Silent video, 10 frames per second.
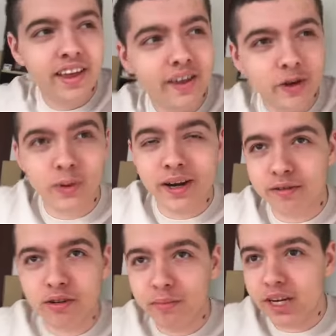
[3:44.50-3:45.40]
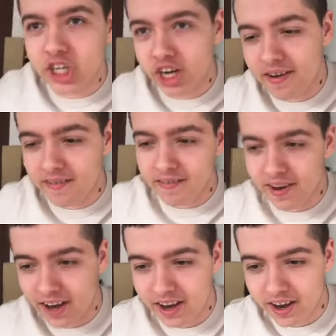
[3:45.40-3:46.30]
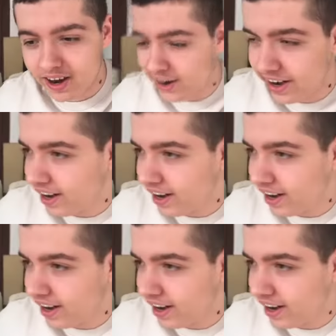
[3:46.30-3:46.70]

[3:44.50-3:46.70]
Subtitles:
You ready for the mission? Alright.